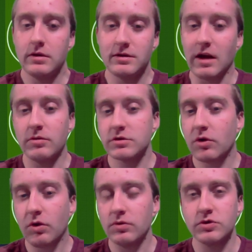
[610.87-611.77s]
There was
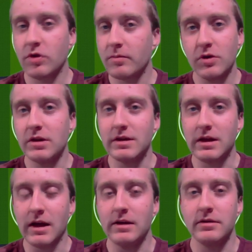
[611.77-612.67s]
a whole tribute at
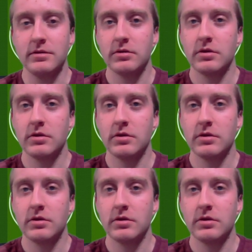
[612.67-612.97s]
the end